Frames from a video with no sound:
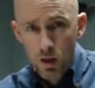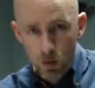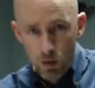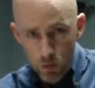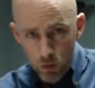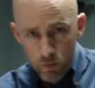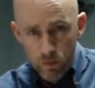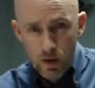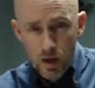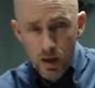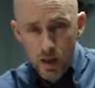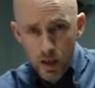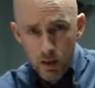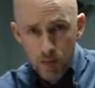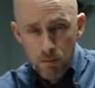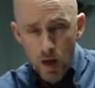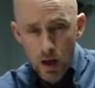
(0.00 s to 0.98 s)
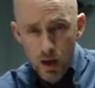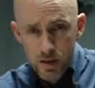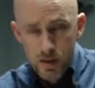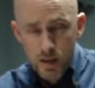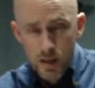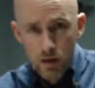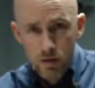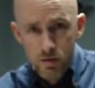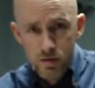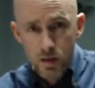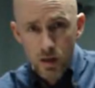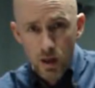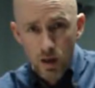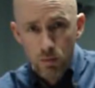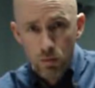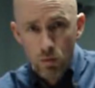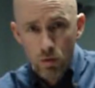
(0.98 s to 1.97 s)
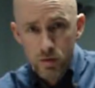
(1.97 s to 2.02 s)
you've got naked body scanners in the
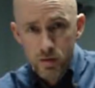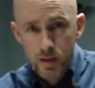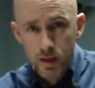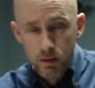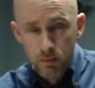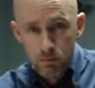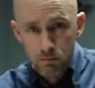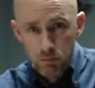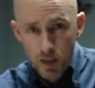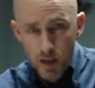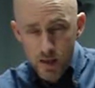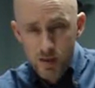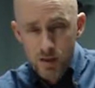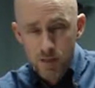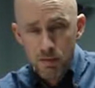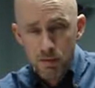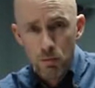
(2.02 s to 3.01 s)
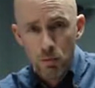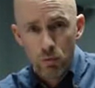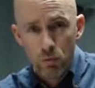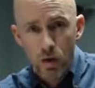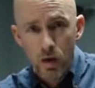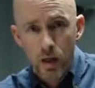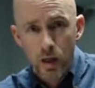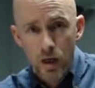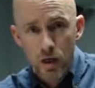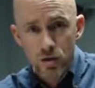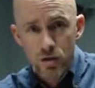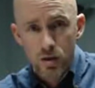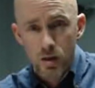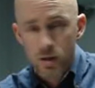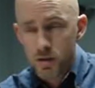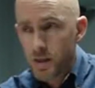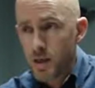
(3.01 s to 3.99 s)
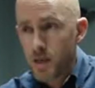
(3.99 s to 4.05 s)
airports, blasting people with radiation, and
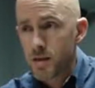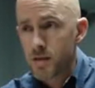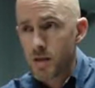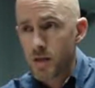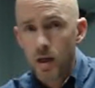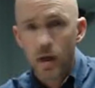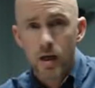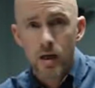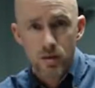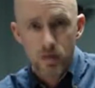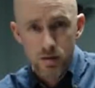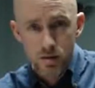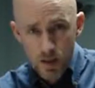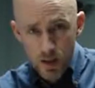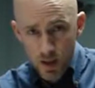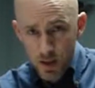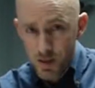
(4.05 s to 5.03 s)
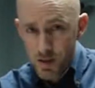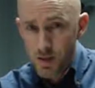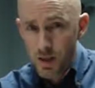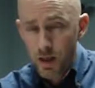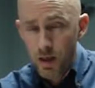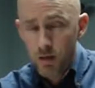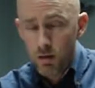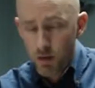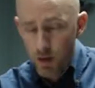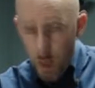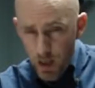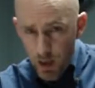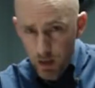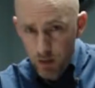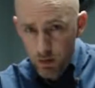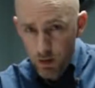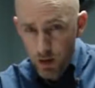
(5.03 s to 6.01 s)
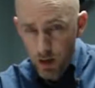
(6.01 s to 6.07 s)
TSA agents sticking their
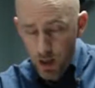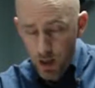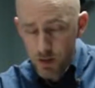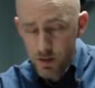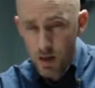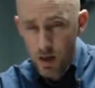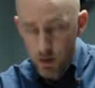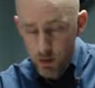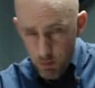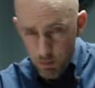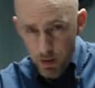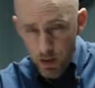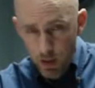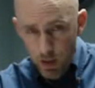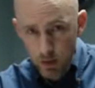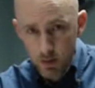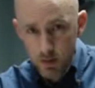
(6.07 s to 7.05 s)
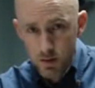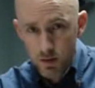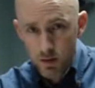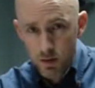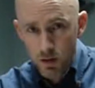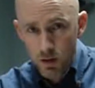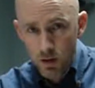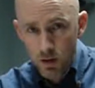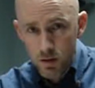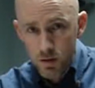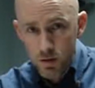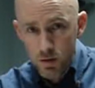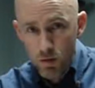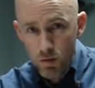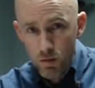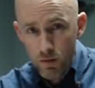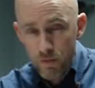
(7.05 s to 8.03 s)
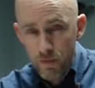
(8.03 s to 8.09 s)
hands down your pants.
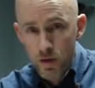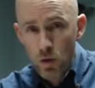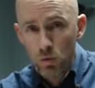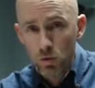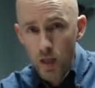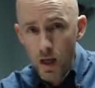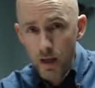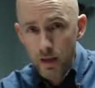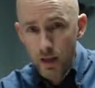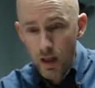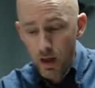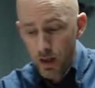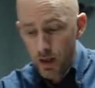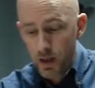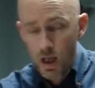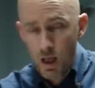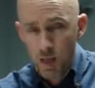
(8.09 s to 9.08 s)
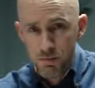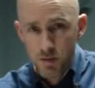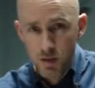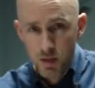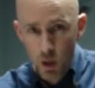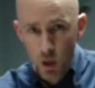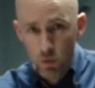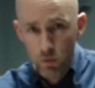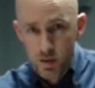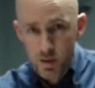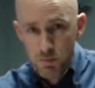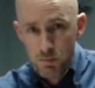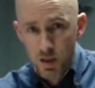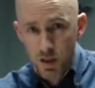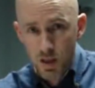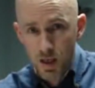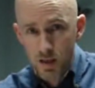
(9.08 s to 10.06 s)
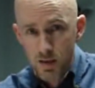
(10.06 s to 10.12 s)
So if you don't like that, it helps to know this,
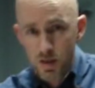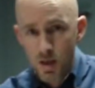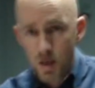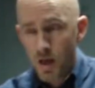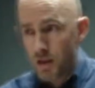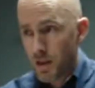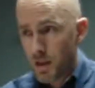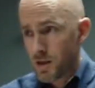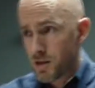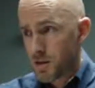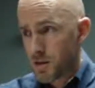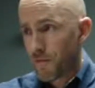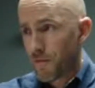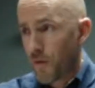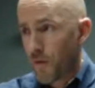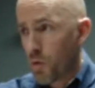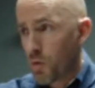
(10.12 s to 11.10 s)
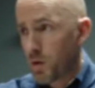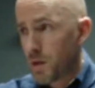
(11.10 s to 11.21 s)
because these are the phony